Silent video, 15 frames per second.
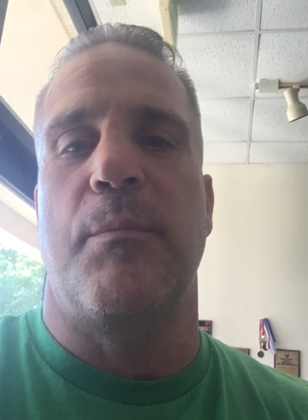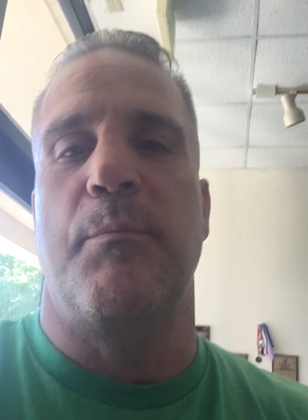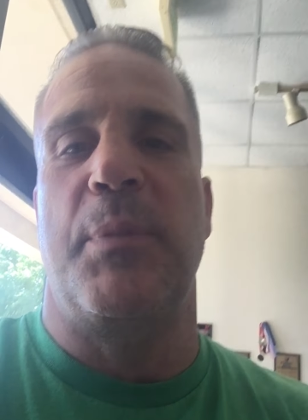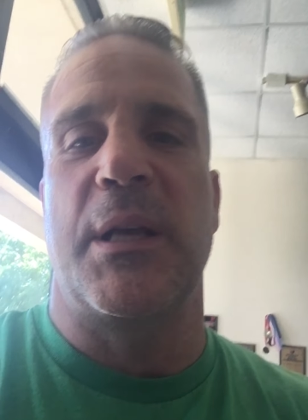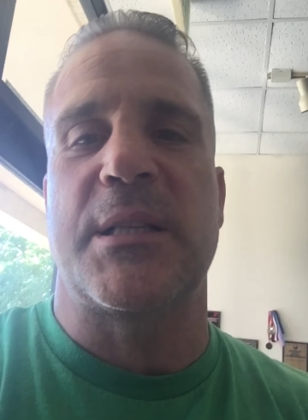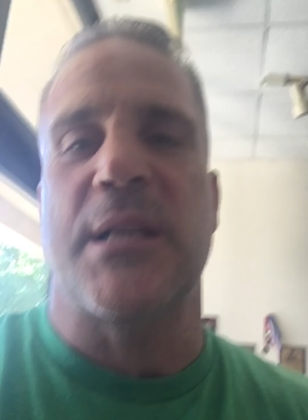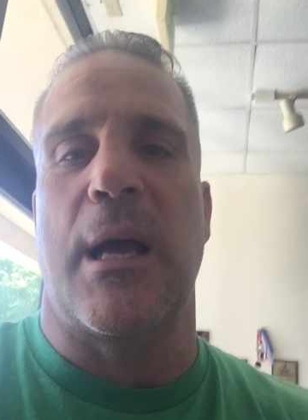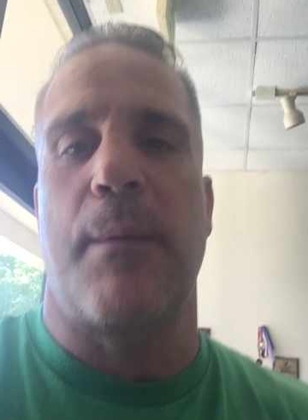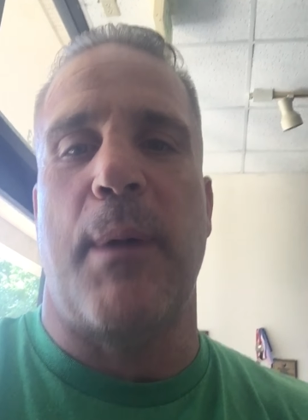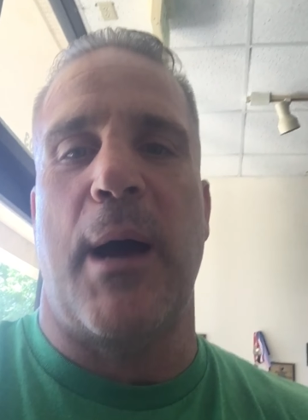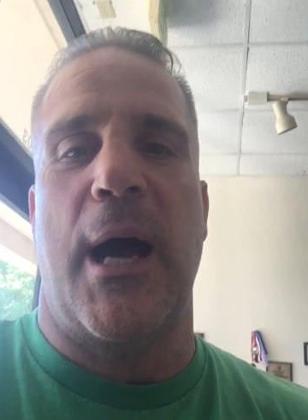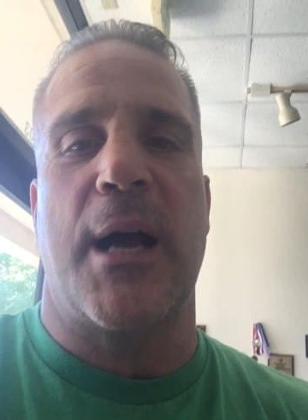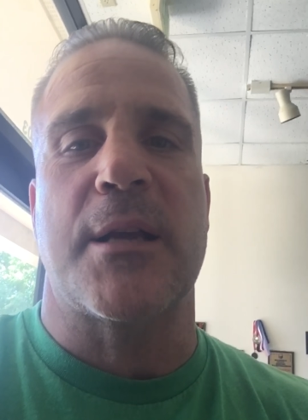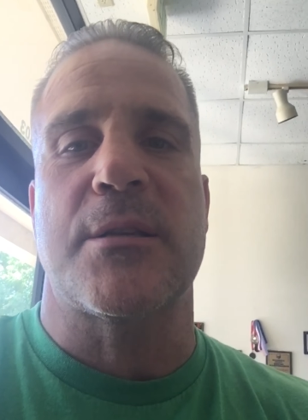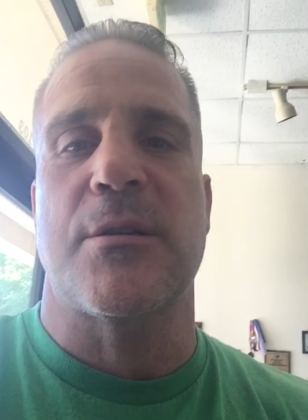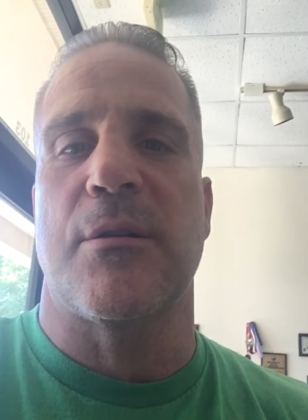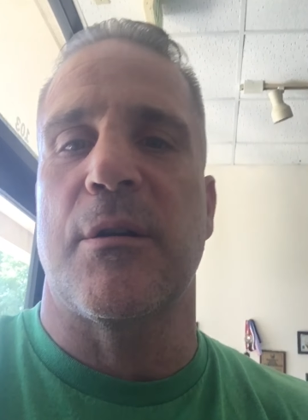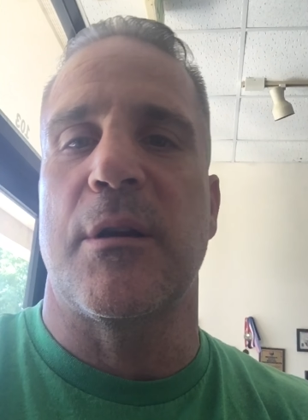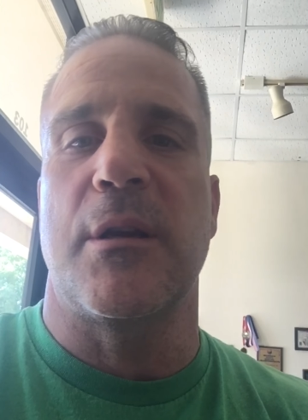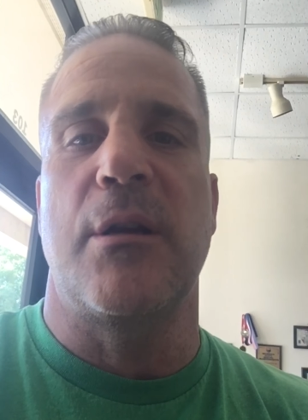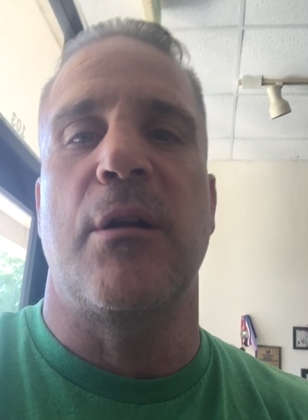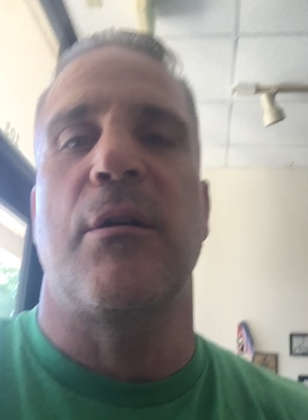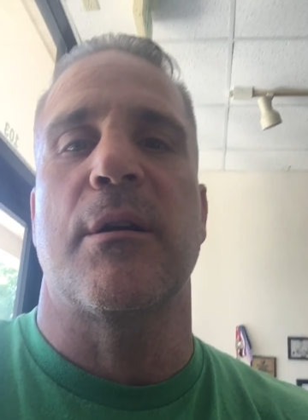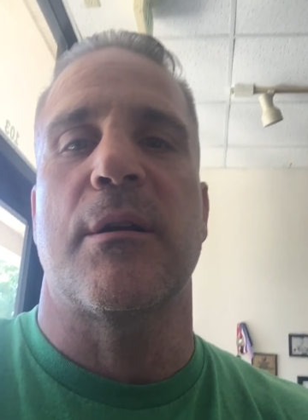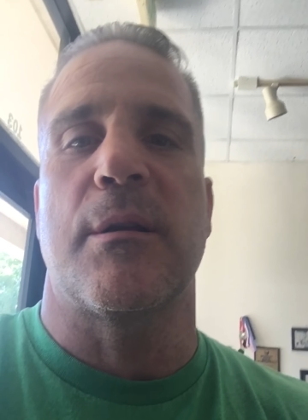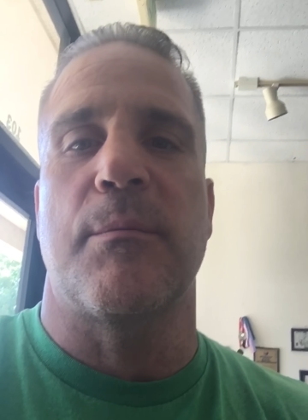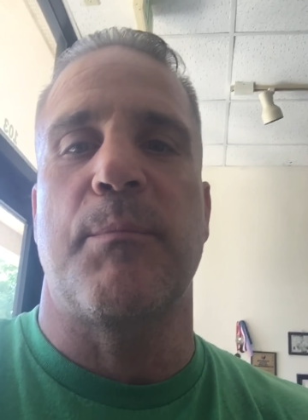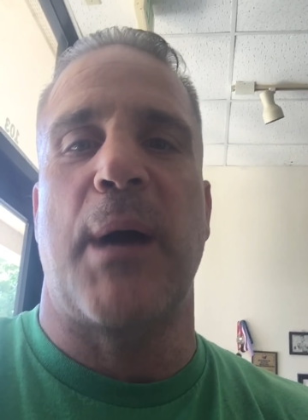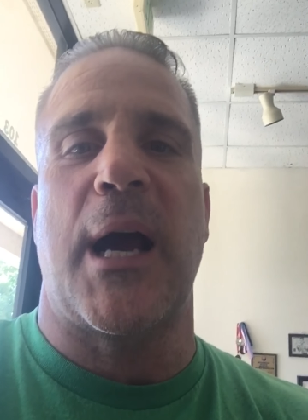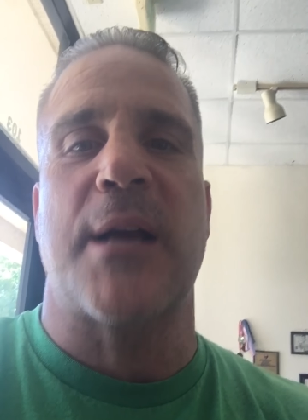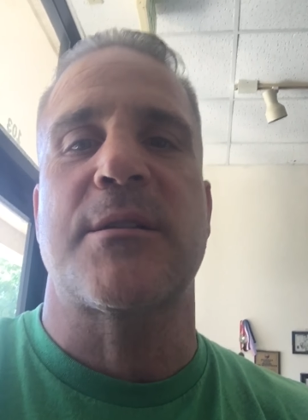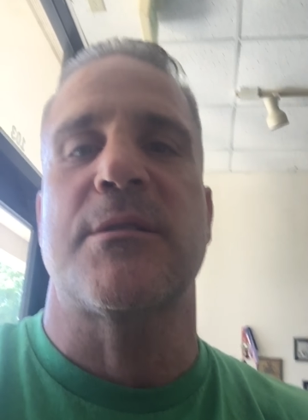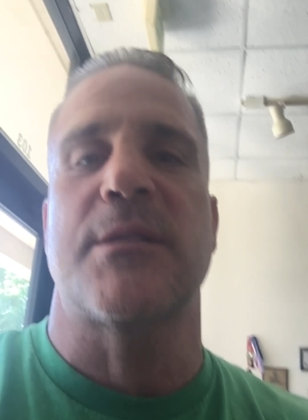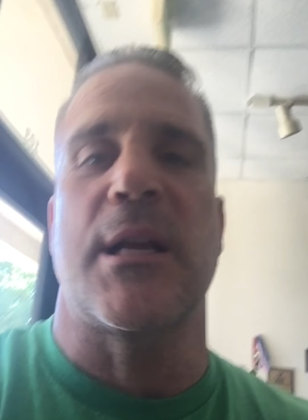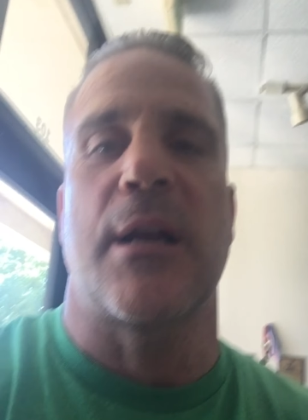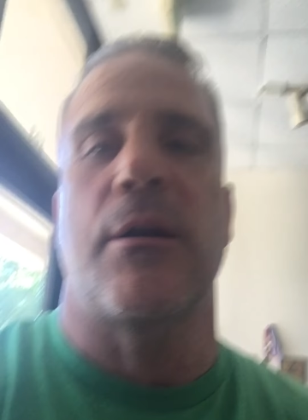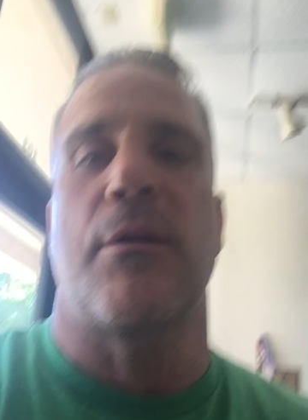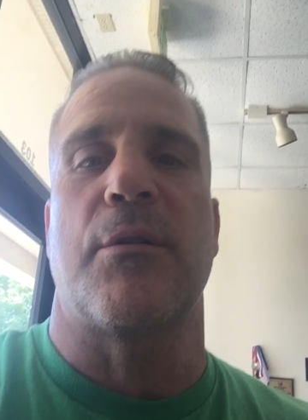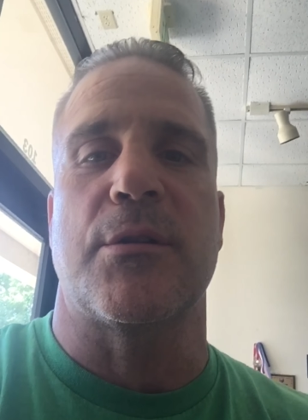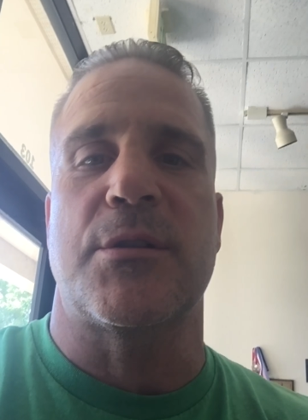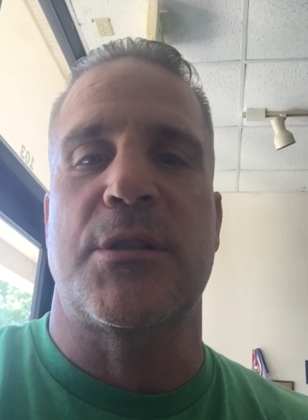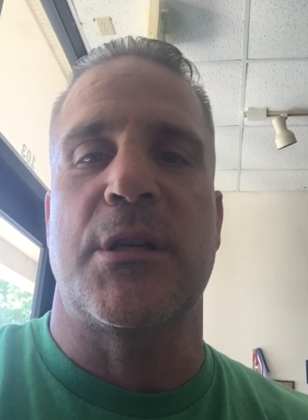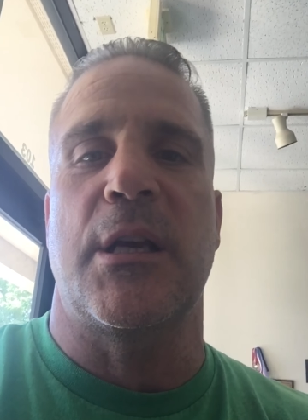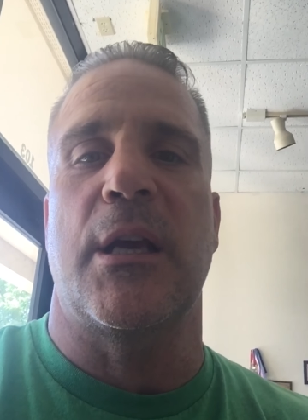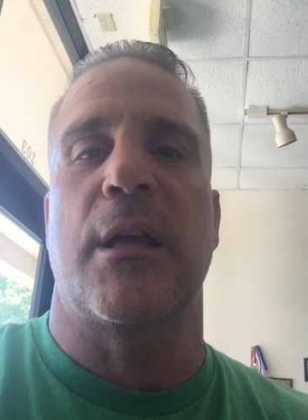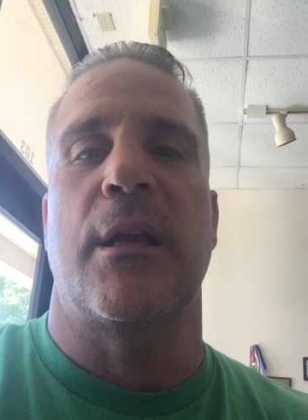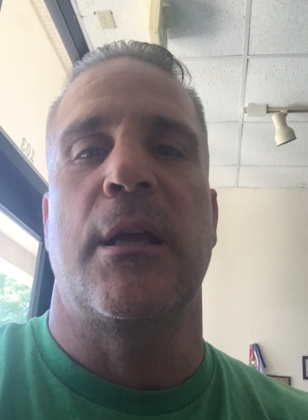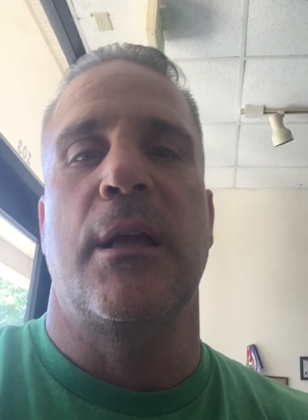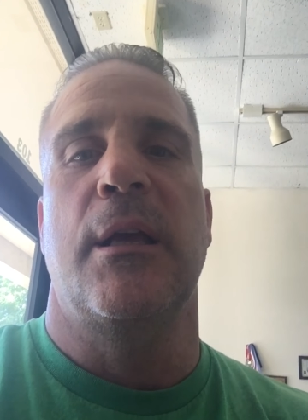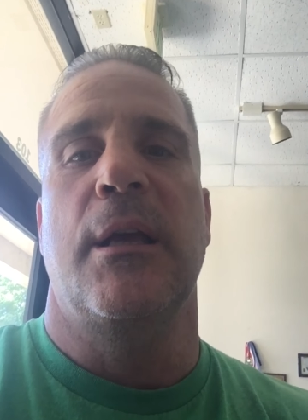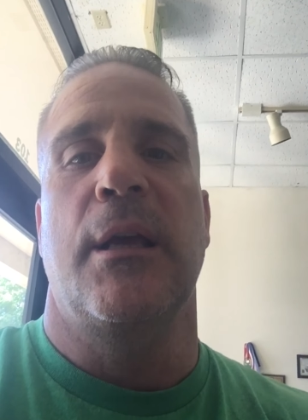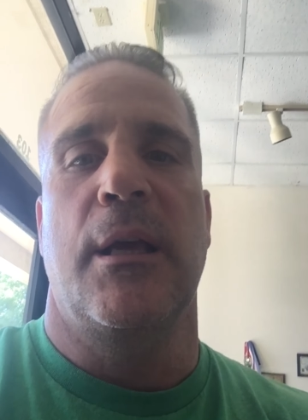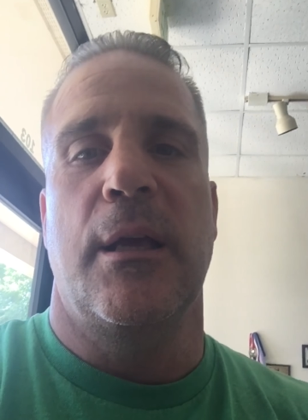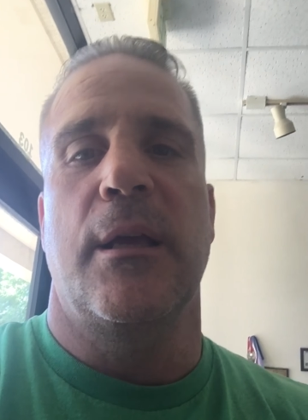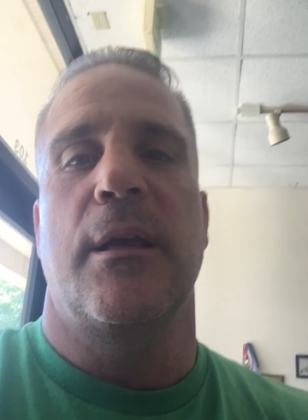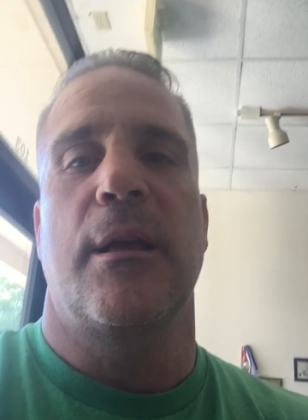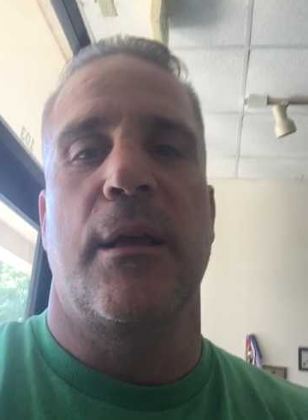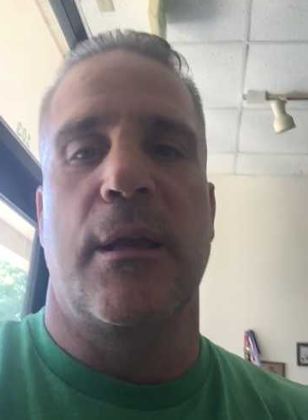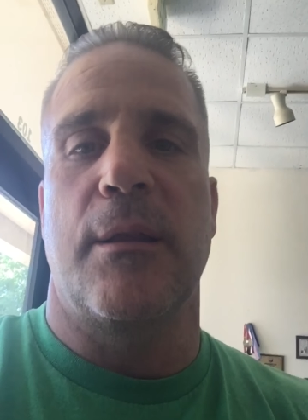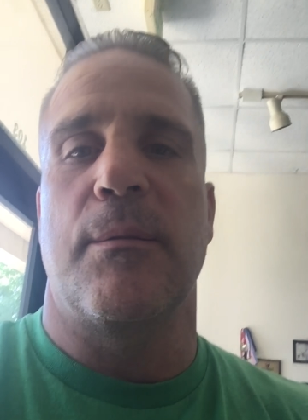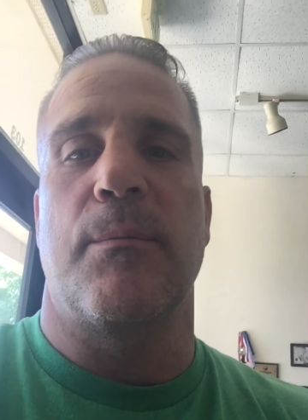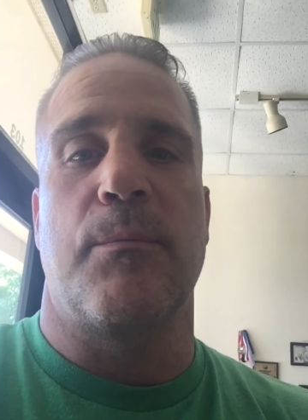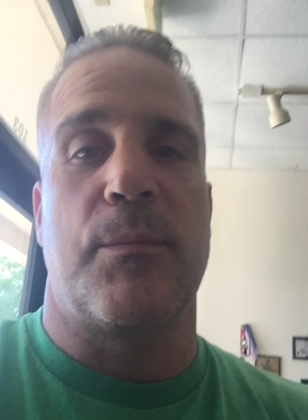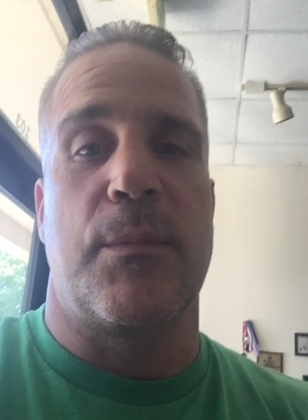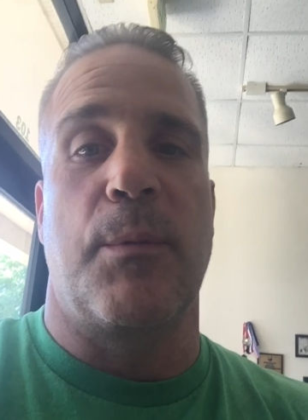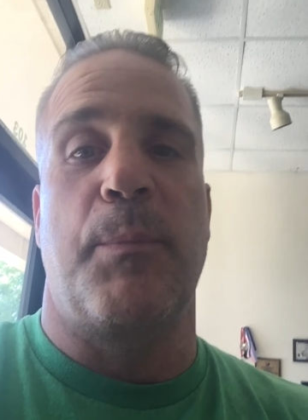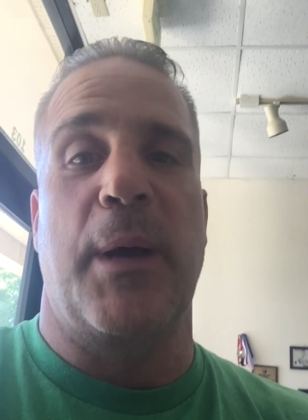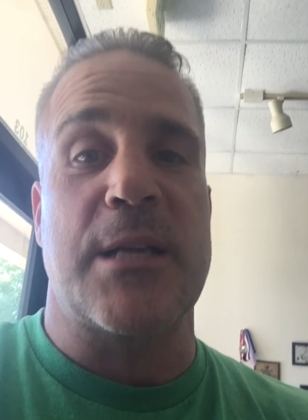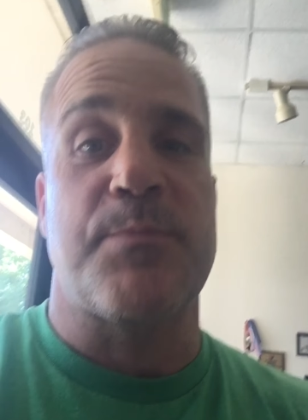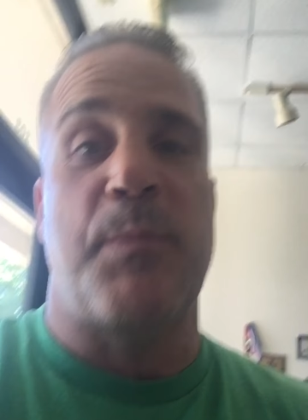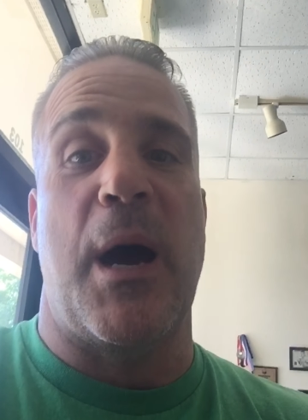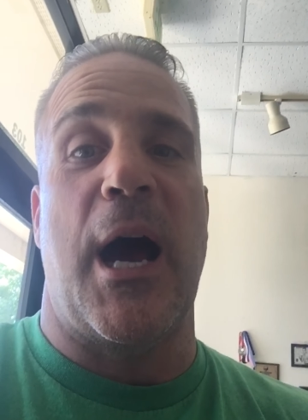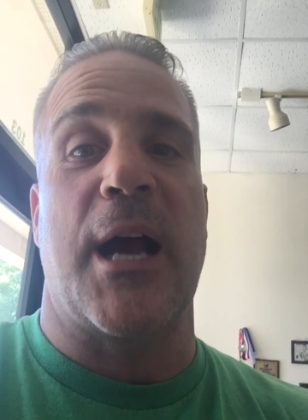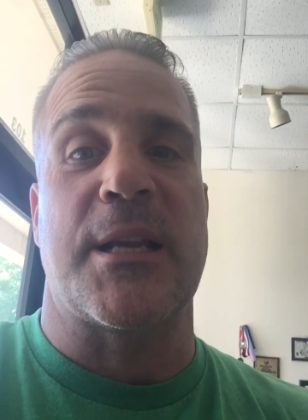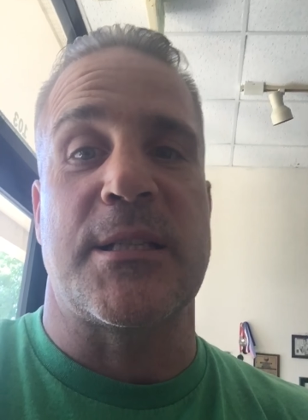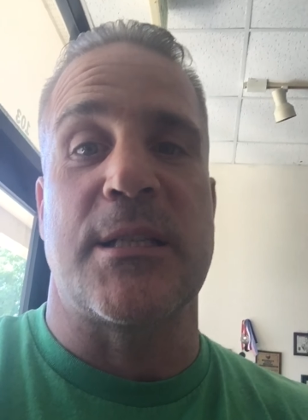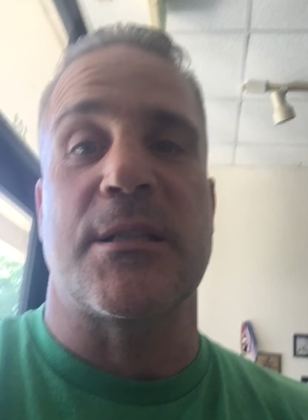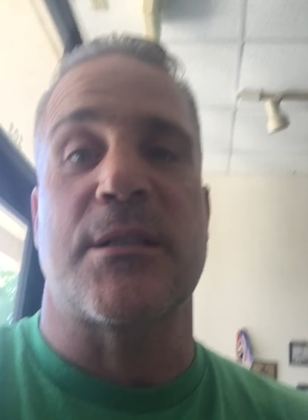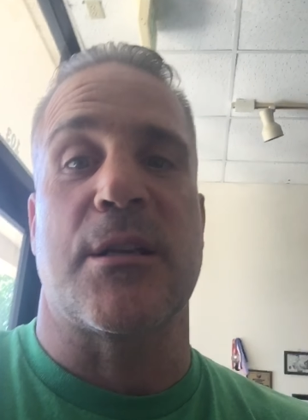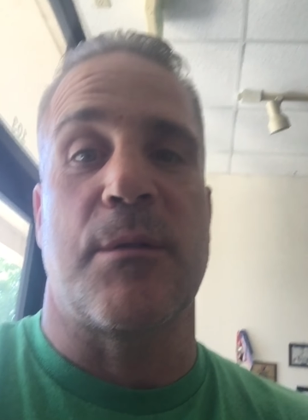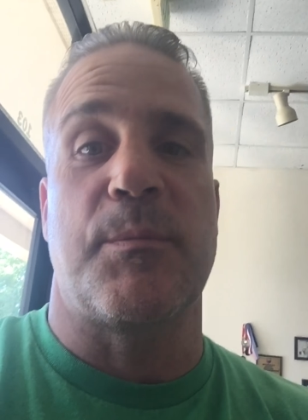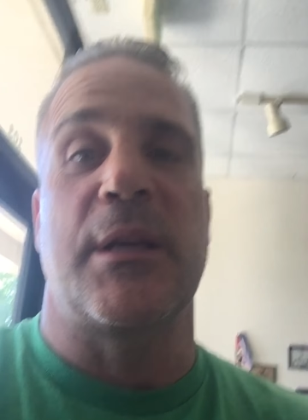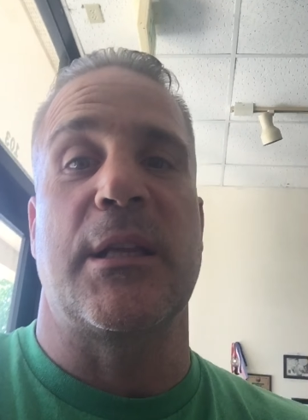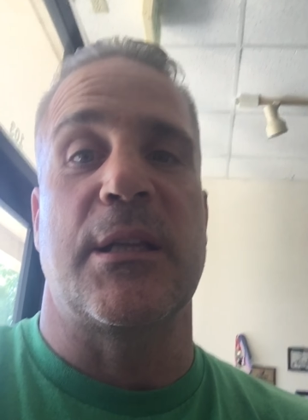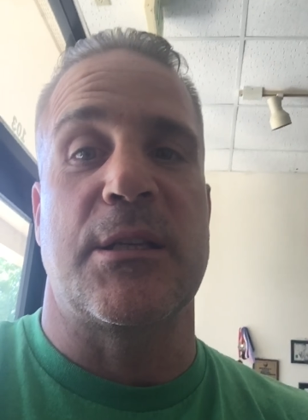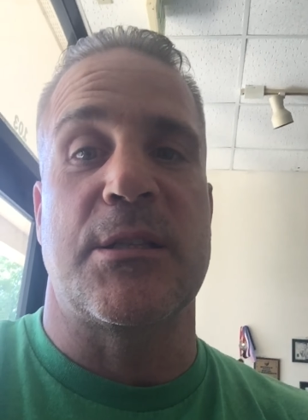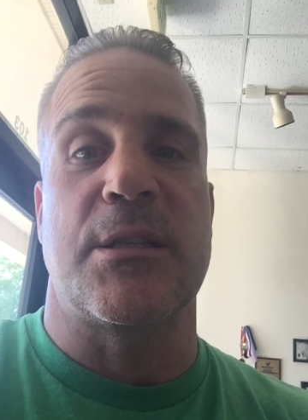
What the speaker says: big time boxer, you know, boxers that know their shit. The best boxing is going to be in the